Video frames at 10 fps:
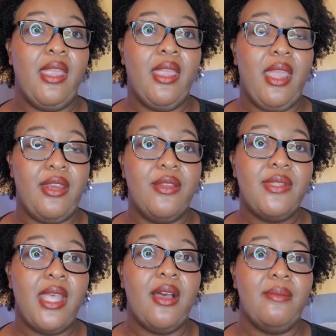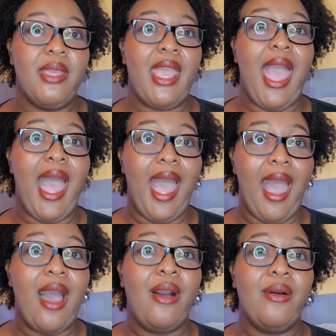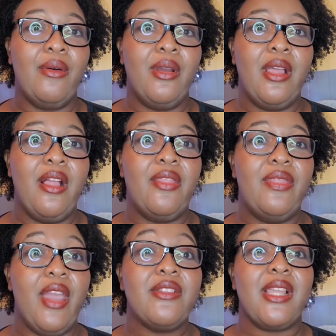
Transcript: Can you tell me how there's